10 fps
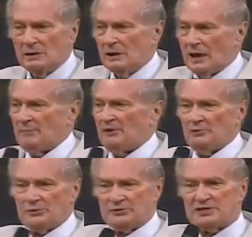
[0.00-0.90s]
I mean, you
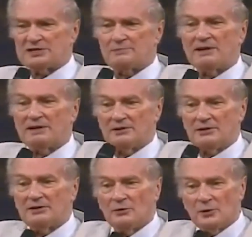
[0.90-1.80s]
participate,
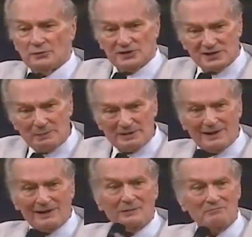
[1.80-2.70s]

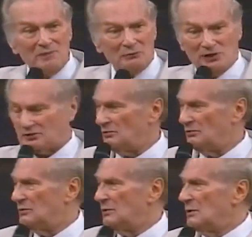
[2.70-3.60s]
precipitate a miracle
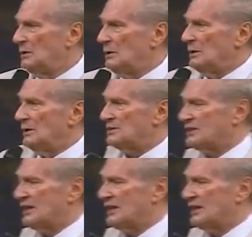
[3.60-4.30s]
that's